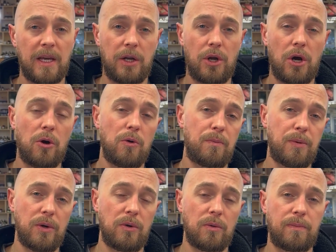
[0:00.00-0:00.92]
and
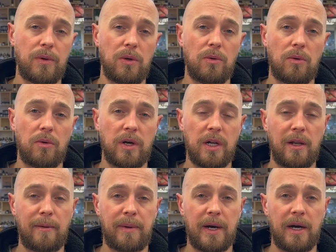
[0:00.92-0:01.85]
open up your
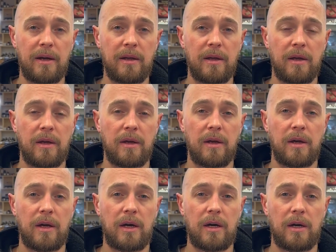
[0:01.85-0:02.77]
clipper
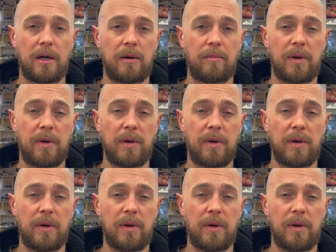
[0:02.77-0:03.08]
a